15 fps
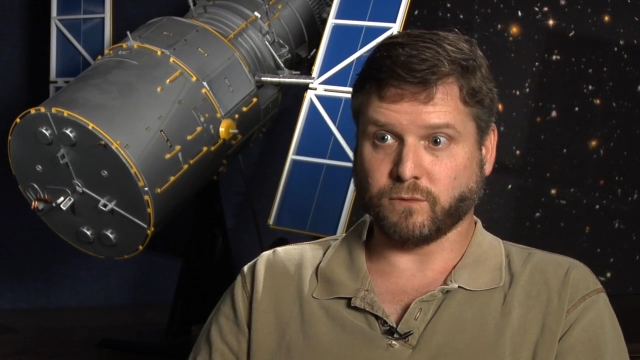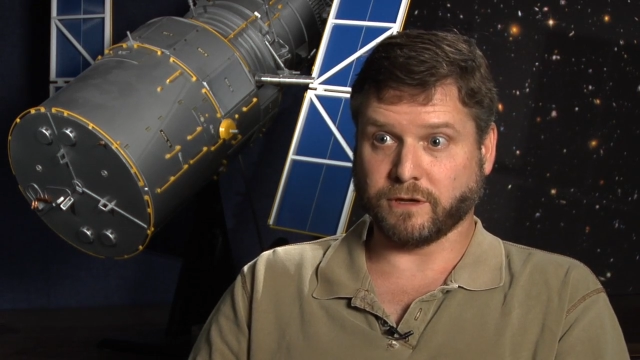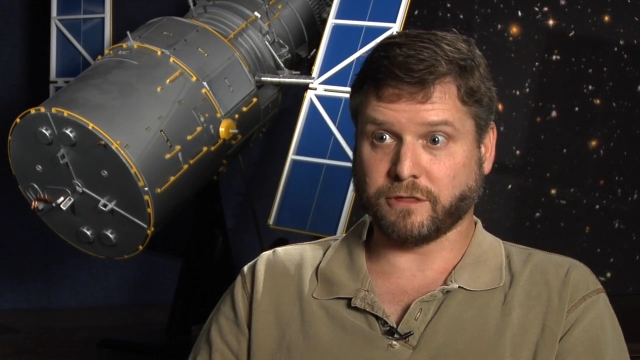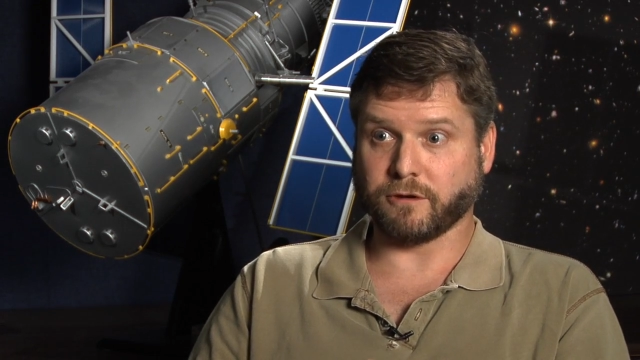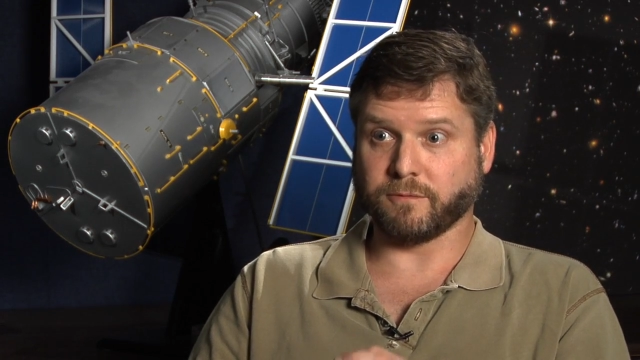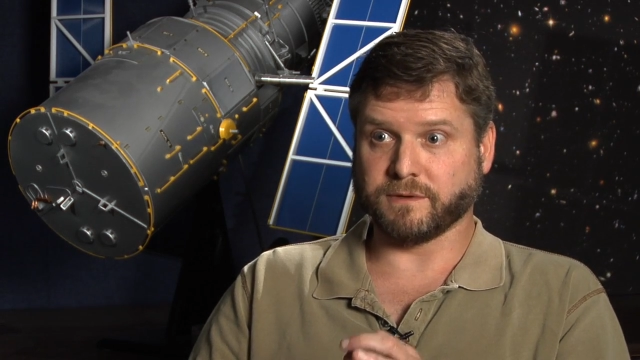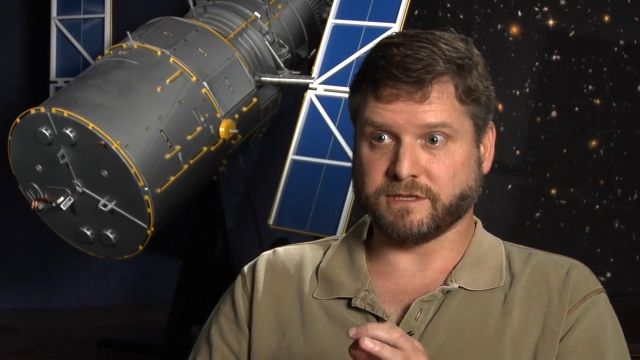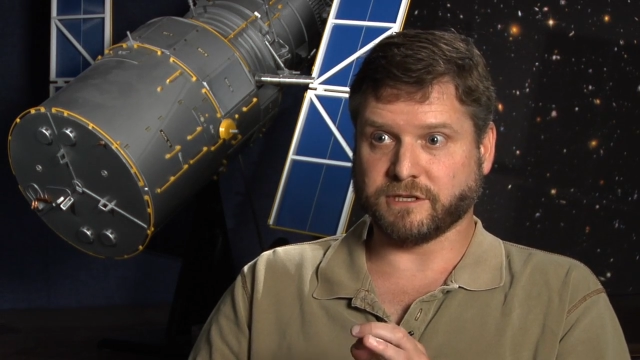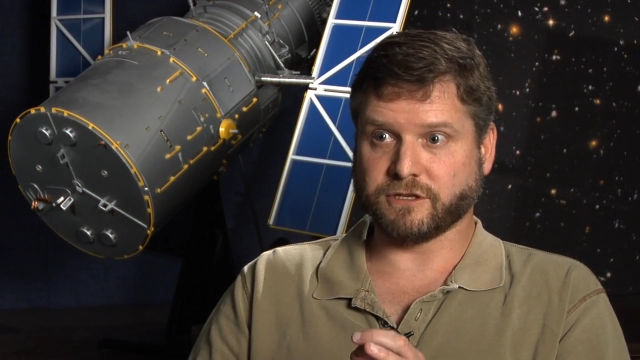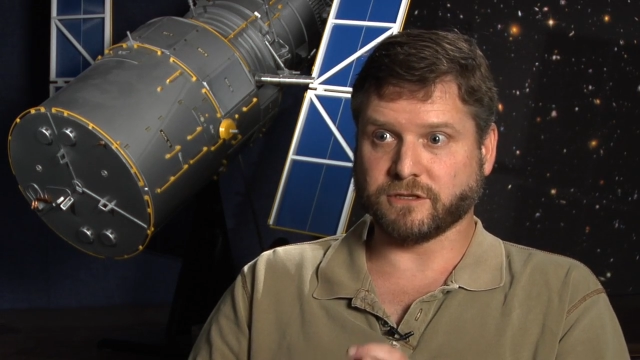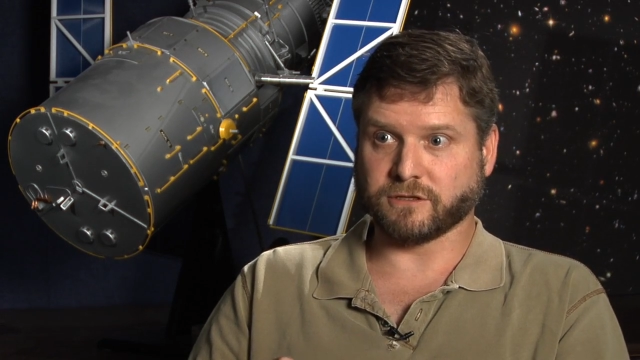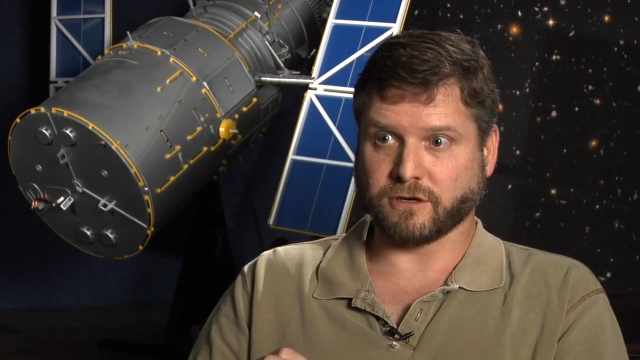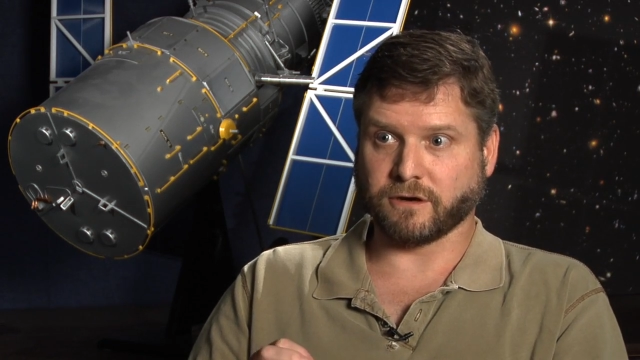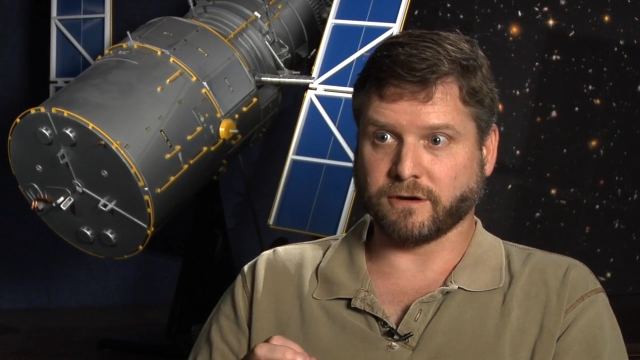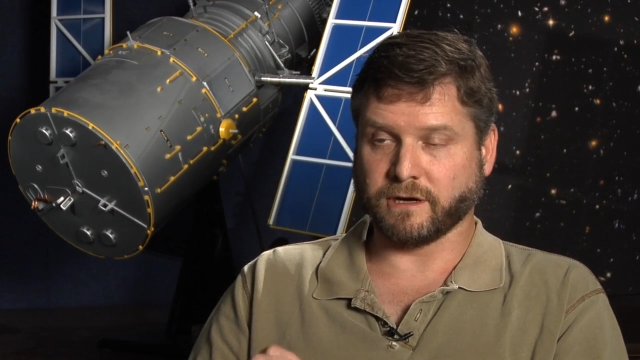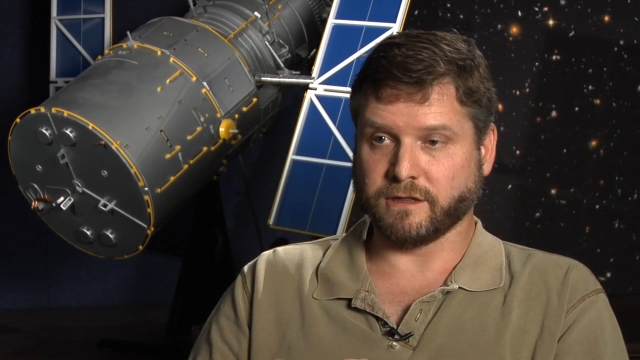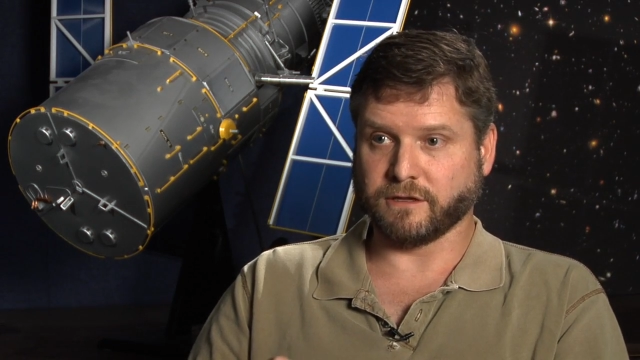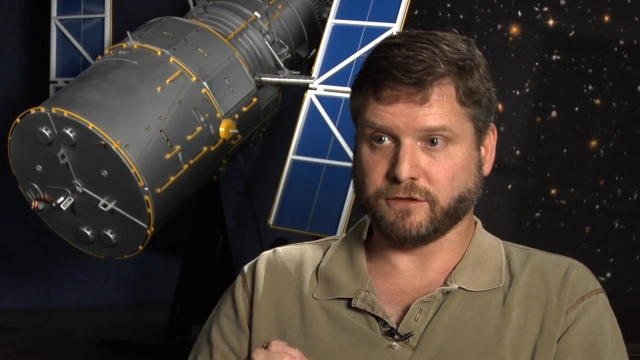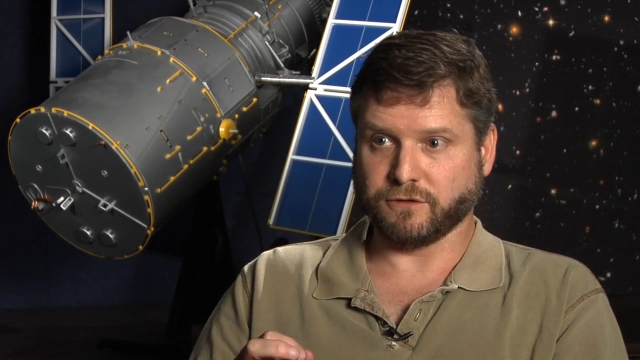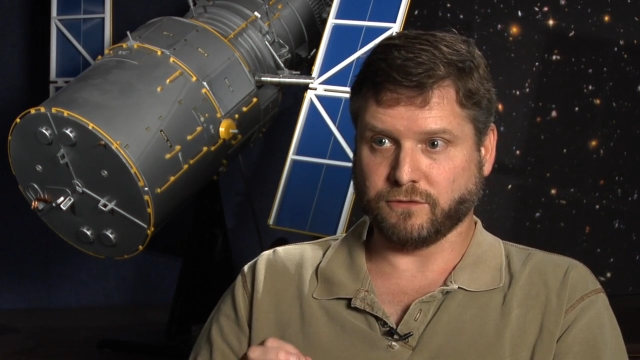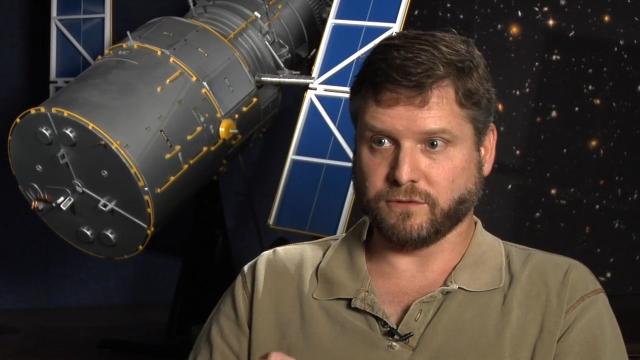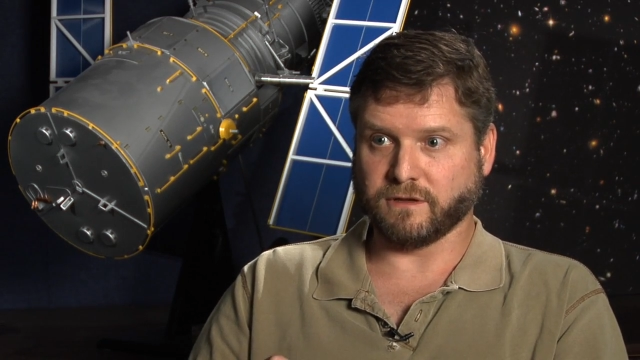what their positions are in
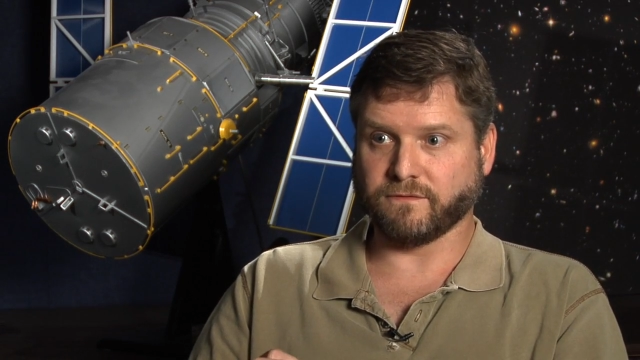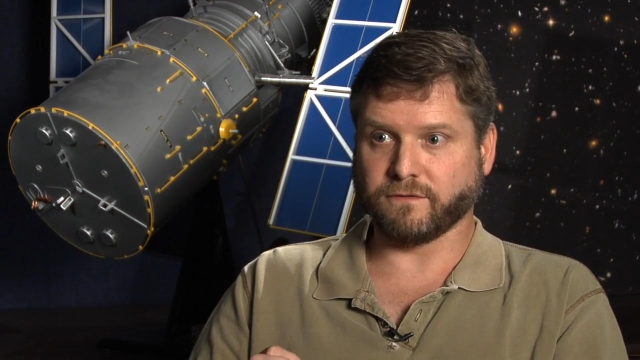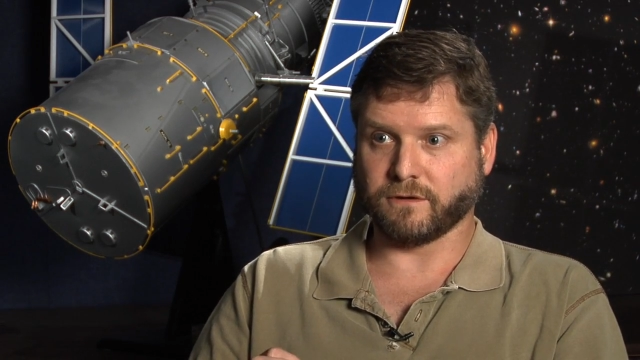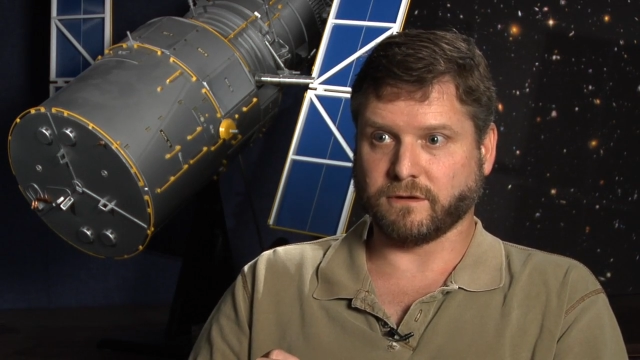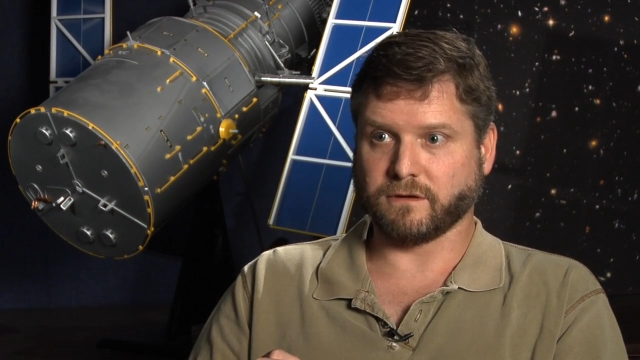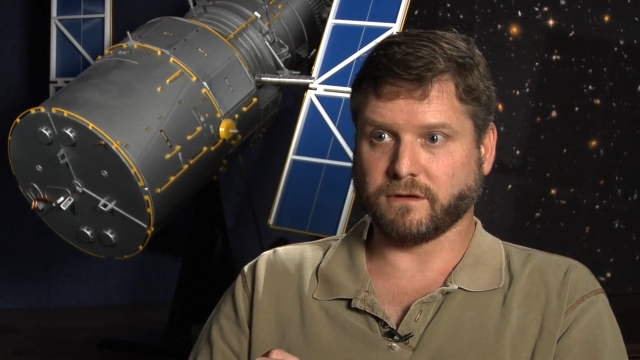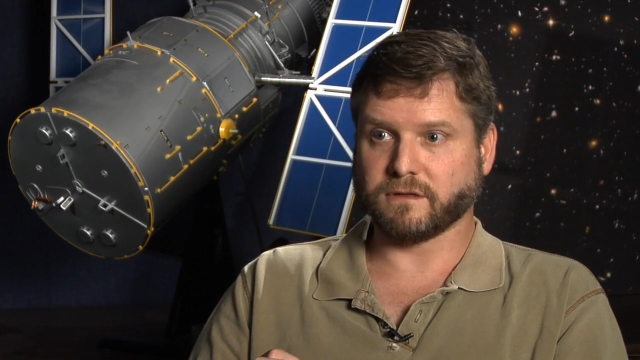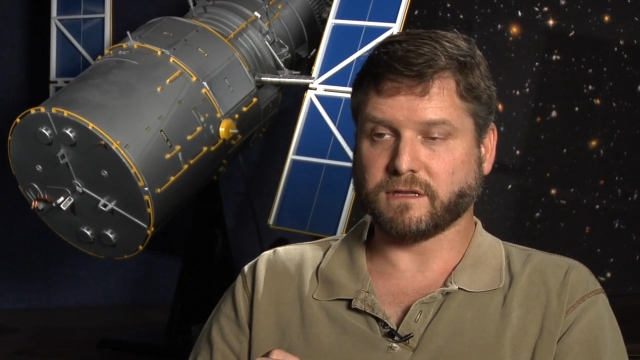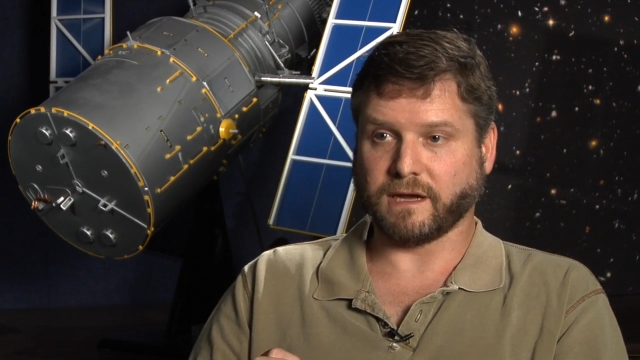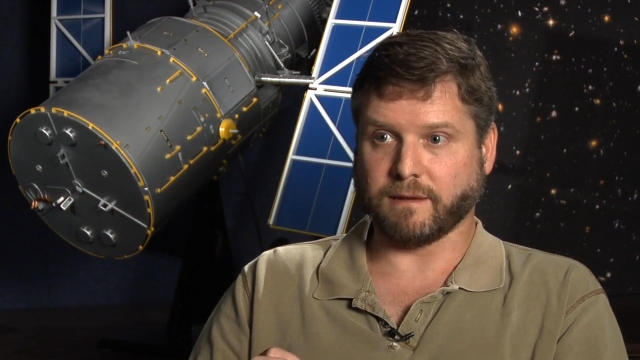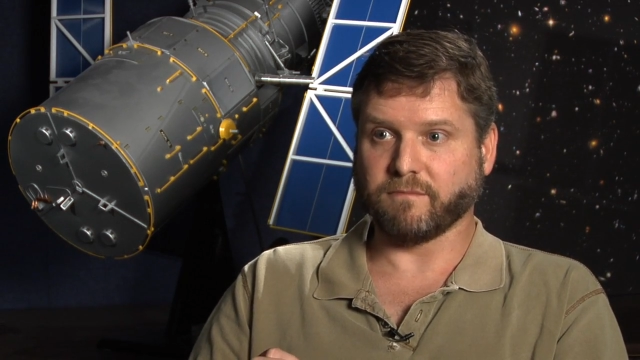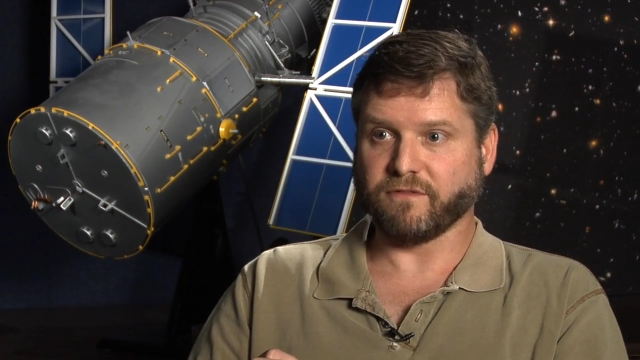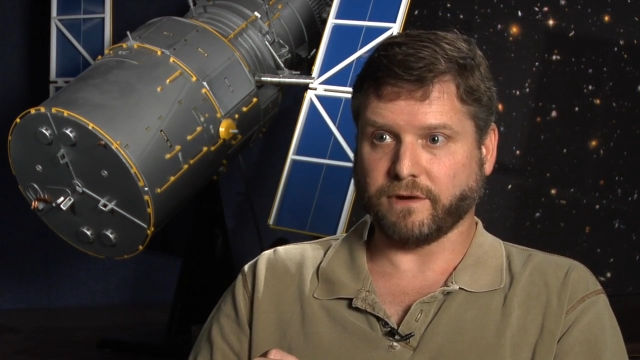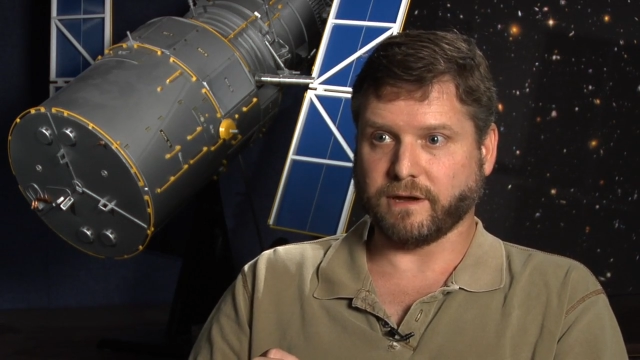the two different time